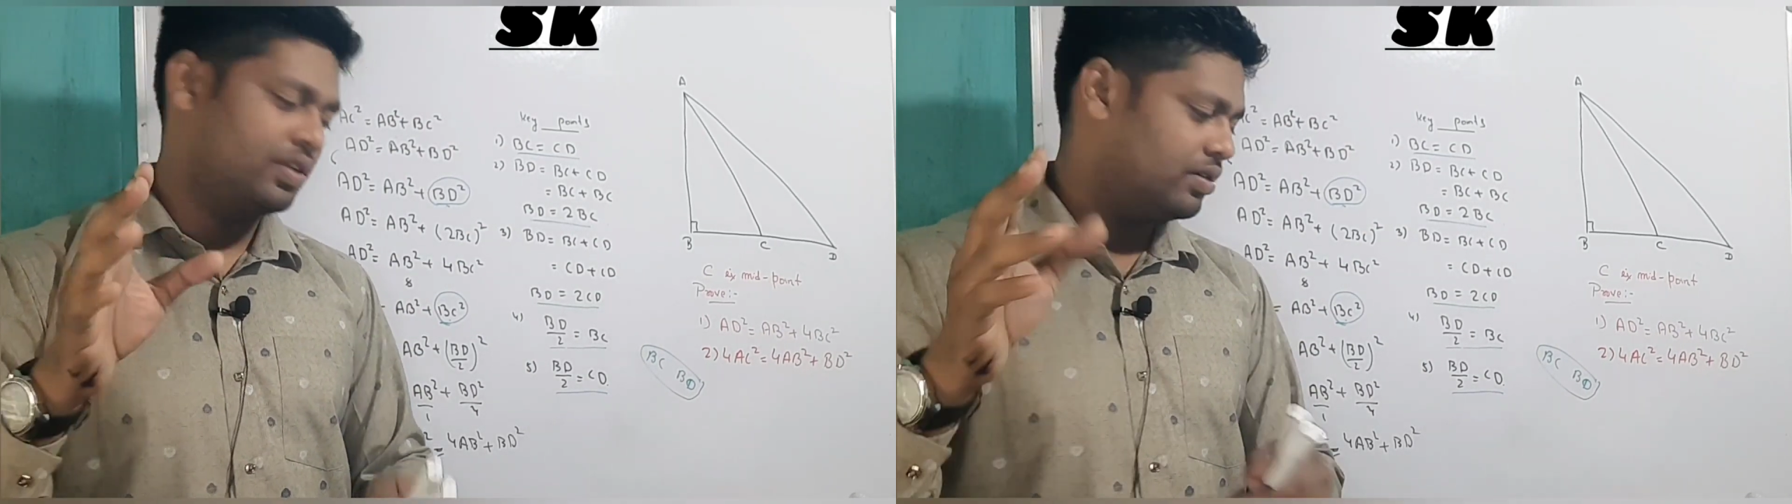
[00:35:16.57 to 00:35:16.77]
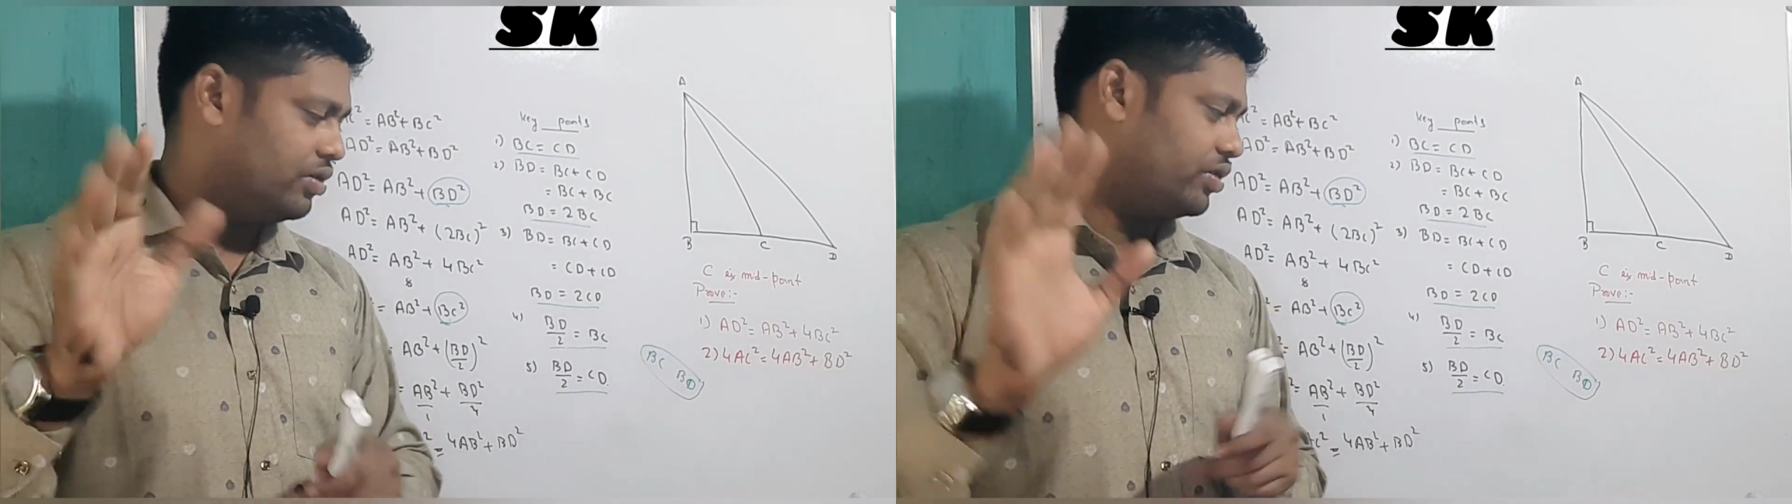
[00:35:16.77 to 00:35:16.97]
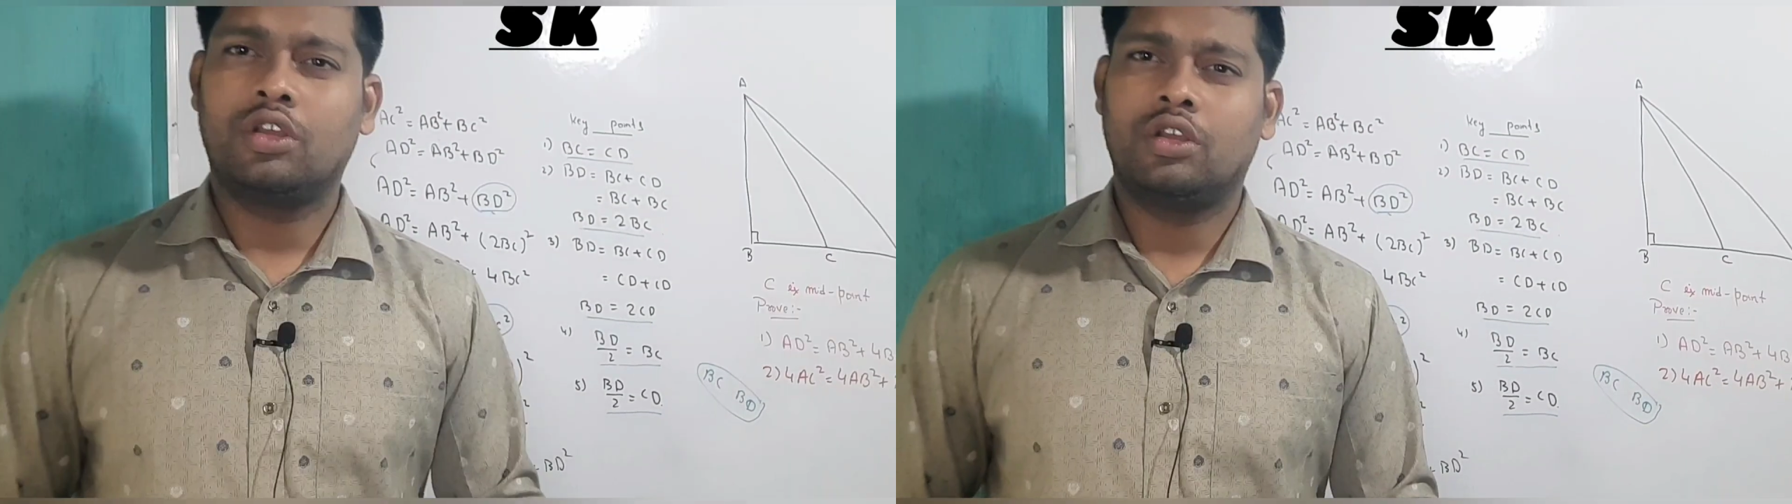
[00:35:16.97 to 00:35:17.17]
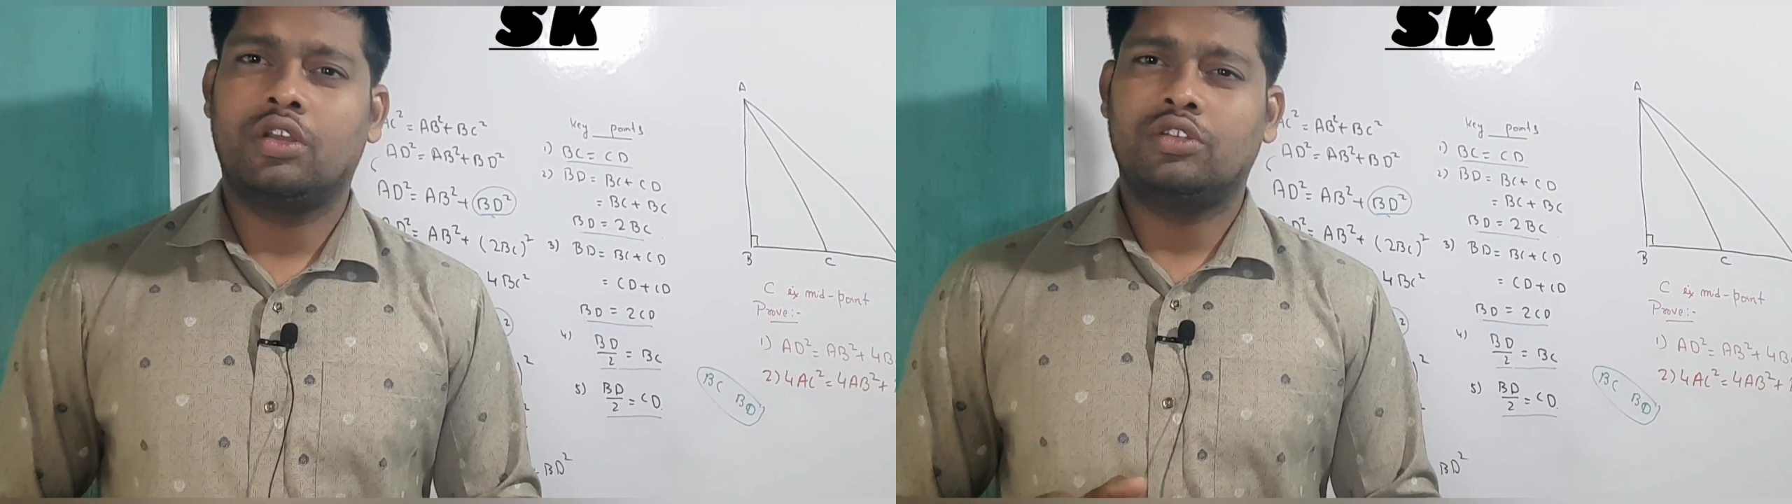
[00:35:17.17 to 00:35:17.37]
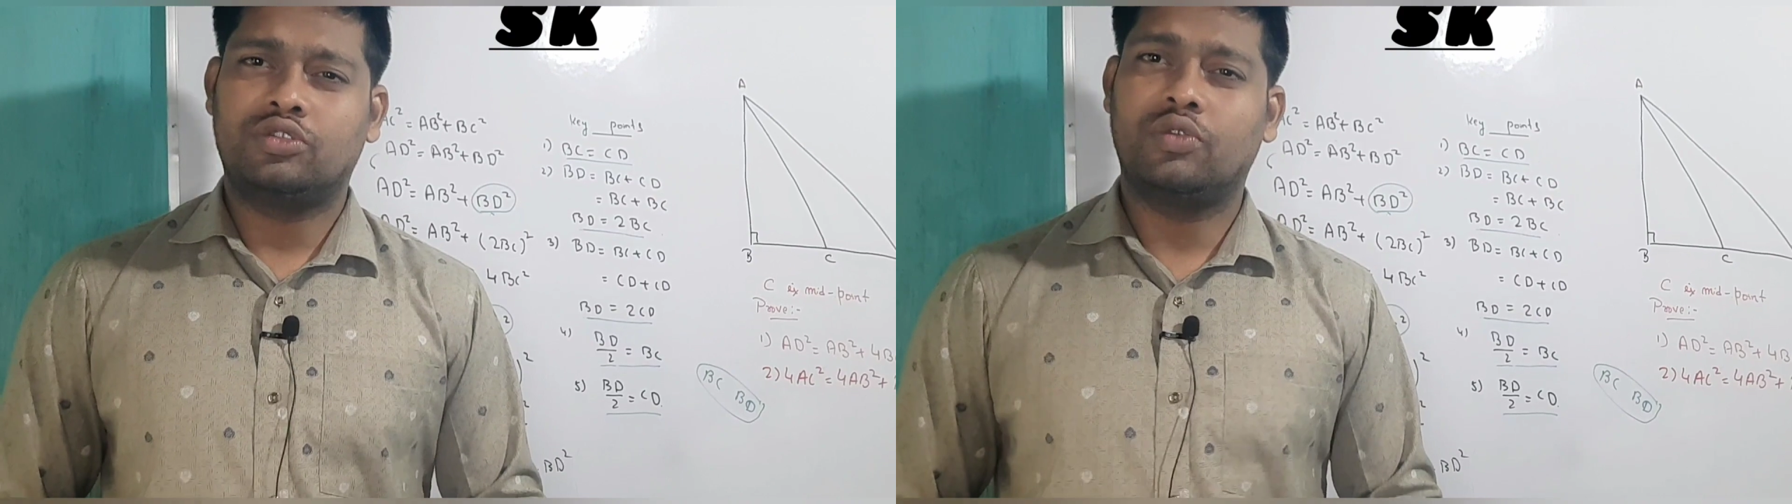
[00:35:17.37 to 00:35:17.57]
Okay,
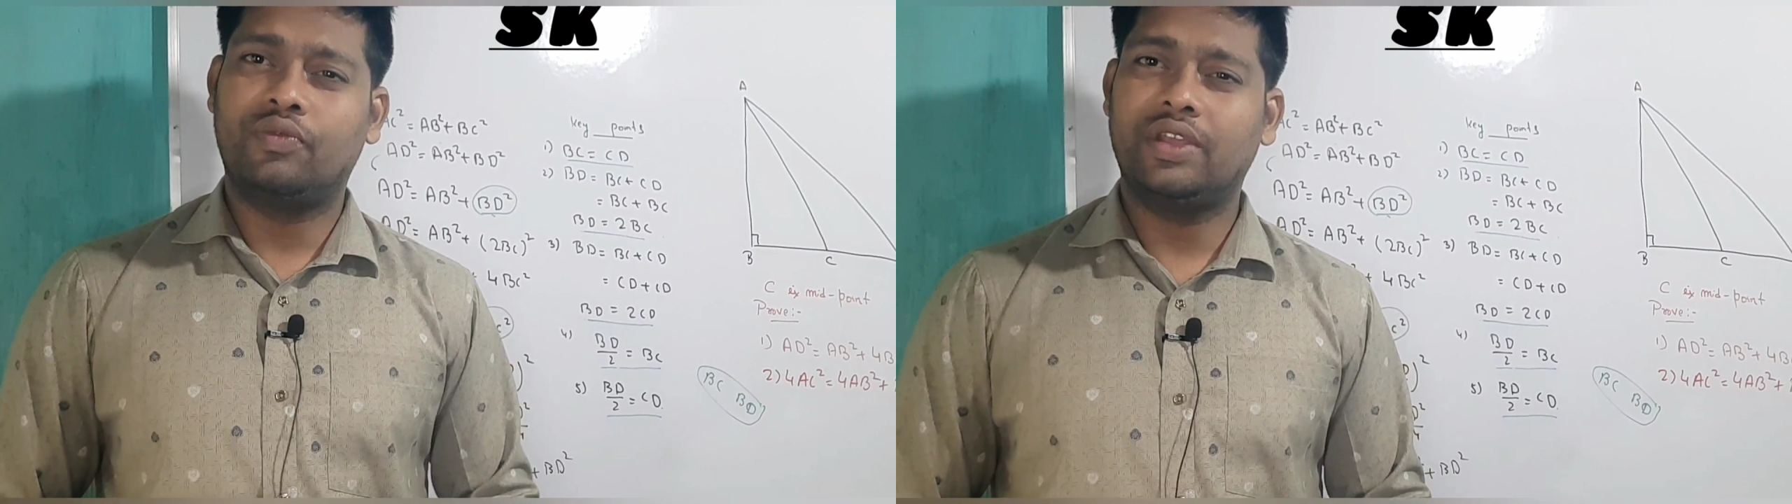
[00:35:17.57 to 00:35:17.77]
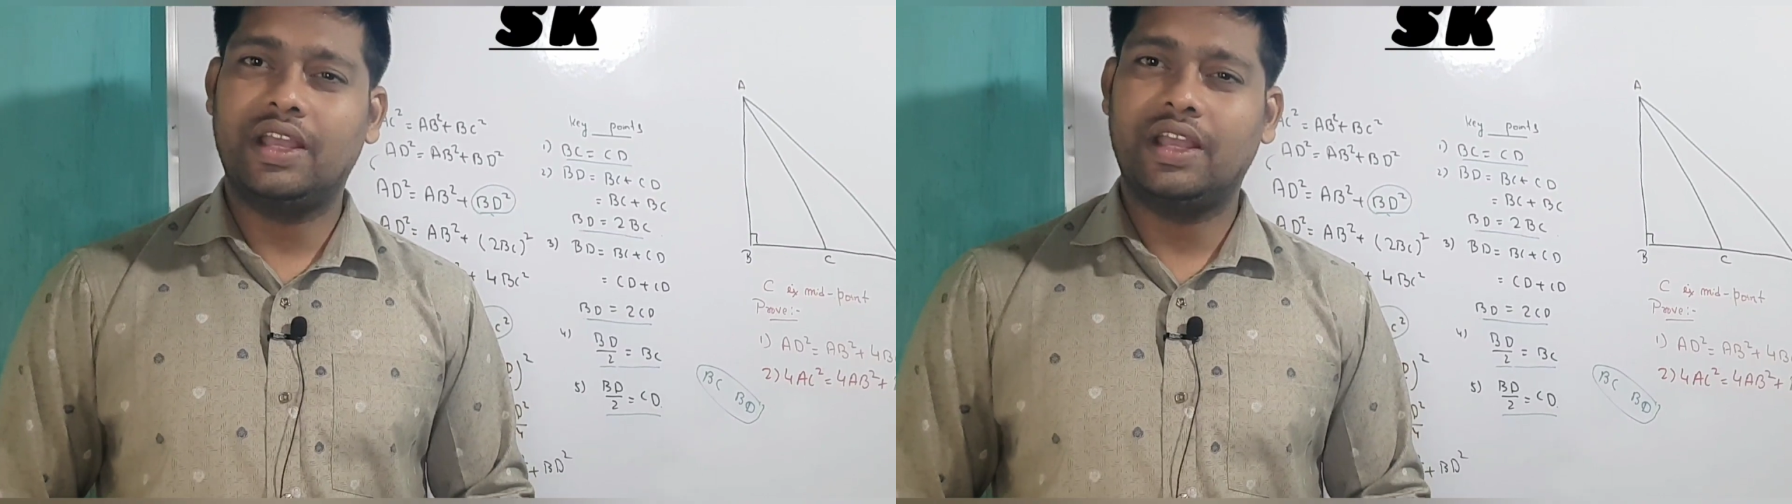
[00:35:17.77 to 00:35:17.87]
so we